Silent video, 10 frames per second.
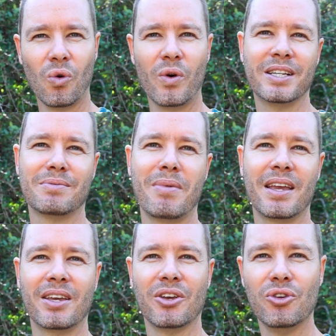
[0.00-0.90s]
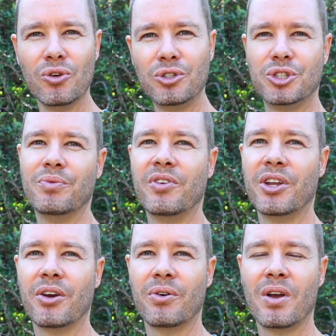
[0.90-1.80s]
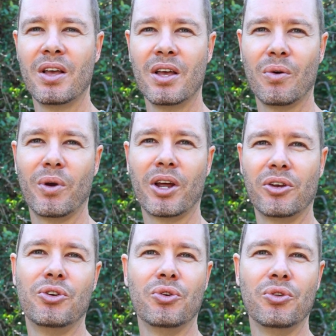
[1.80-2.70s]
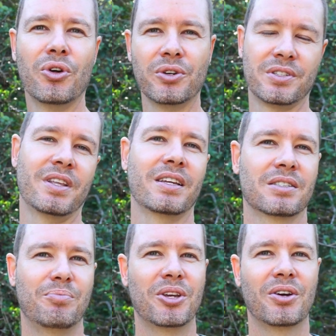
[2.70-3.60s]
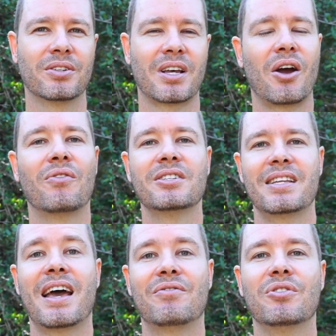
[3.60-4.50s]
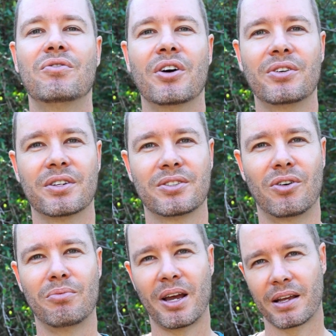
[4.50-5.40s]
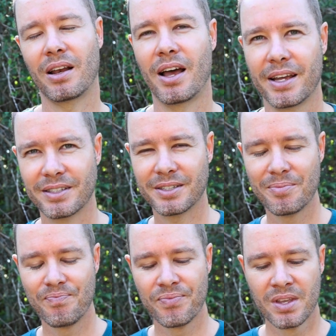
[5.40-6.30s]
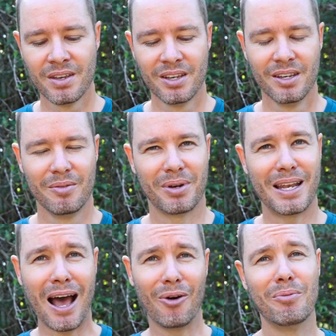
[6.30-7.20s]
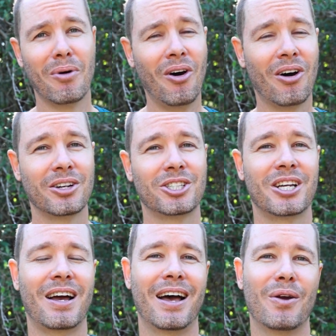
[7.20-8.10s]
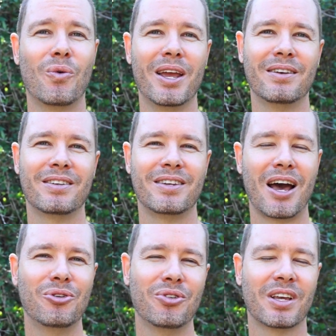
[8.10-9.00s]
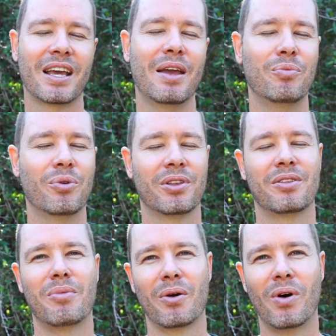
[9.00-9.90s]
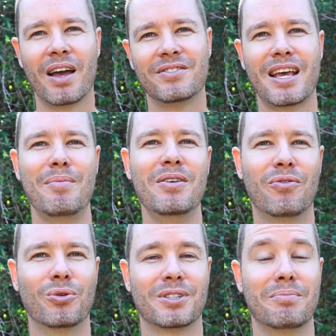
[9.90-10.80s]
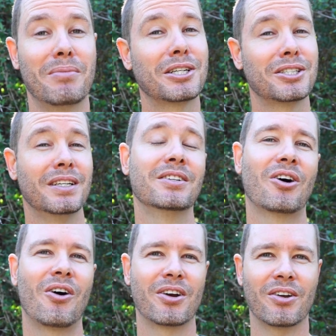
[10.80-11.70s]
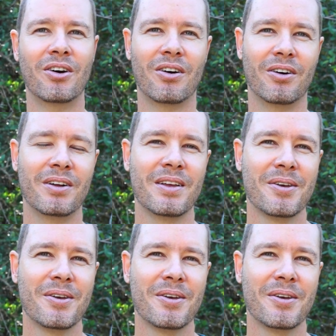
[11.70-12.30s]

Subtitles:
always make a YouTube video when I do those things because I obviously have to focus on my clients. But now in March, I went down to the Cape with my wife Tabby for some much needed R&R,